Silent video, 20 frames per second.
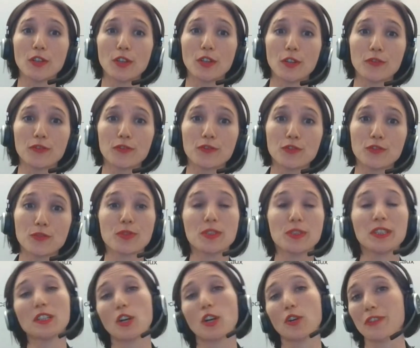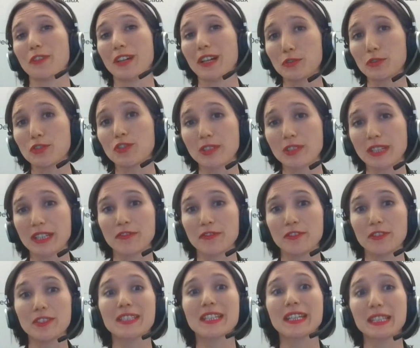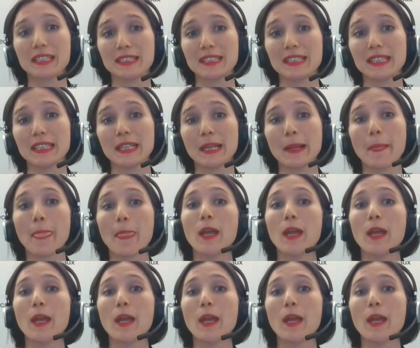footprint of outdoor advertising,